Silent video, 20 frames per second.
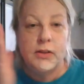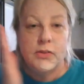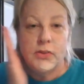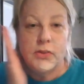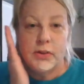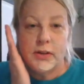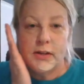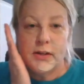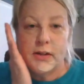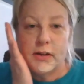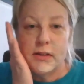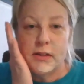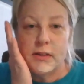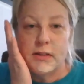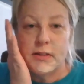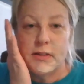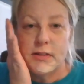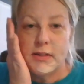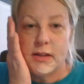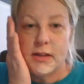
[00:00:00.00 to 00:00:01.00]
look at how
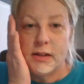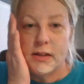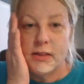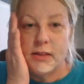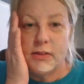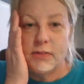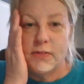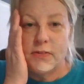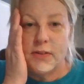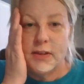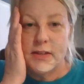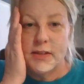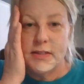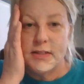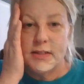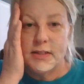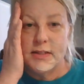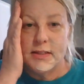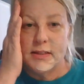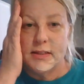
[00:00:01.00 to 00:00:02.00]
this side of the face
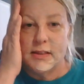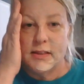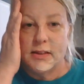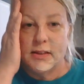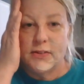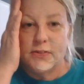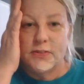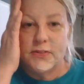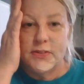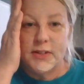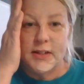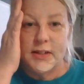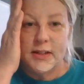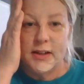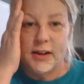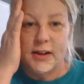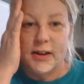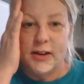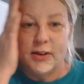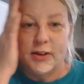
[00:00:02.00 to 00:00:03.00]
is lifting
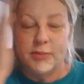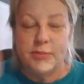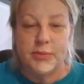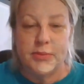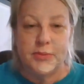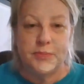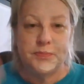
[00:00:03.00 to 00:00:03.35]
up.